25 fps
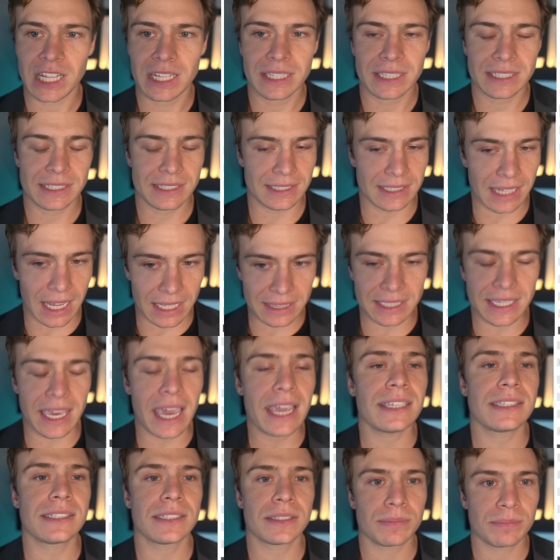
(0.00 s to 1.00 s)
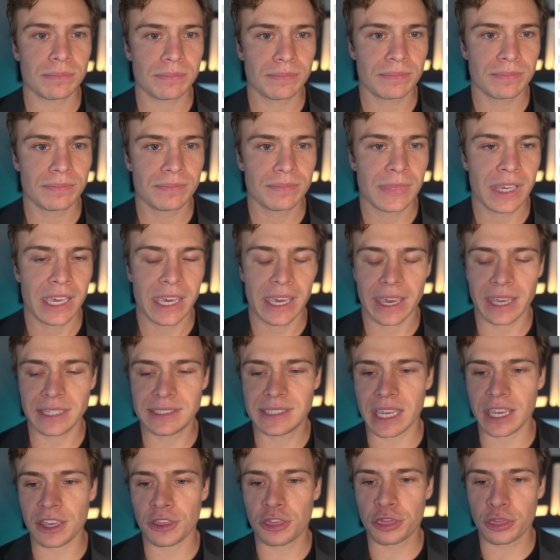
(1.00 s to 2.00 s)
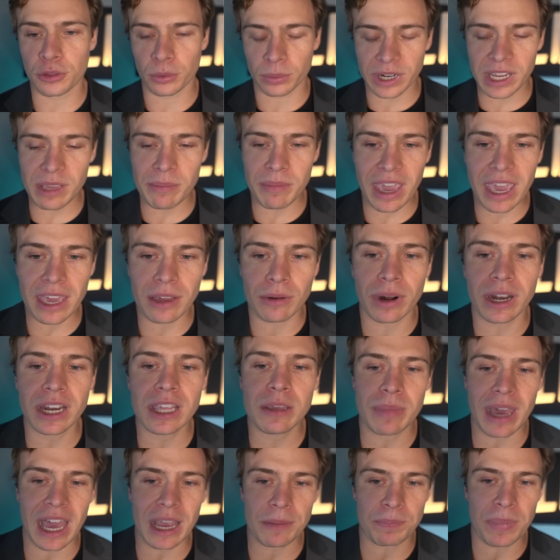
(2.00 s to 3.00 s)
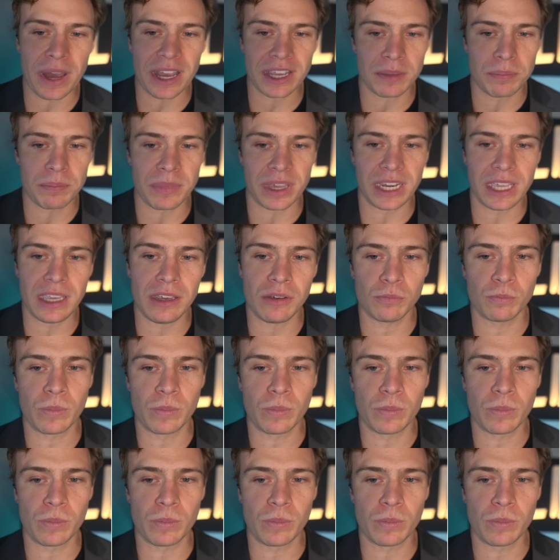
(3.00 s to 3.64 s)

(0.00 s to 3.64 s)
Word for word: it's not the case. It's a three-man running back by committee